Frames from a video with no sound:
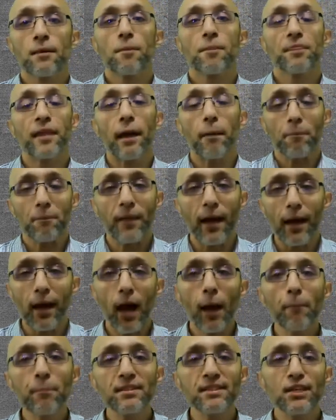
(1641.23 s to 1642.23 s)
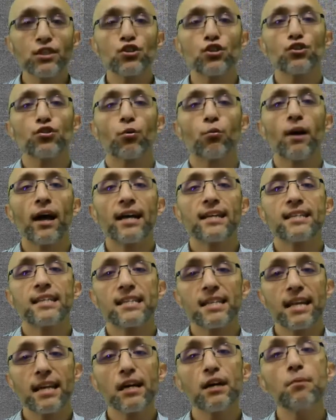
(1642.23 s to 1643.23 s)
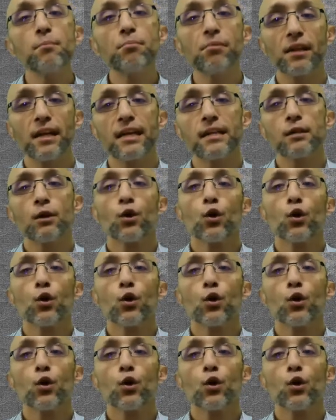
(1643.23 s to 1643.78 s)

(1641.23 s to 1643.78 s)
that opposition to riots is incomplete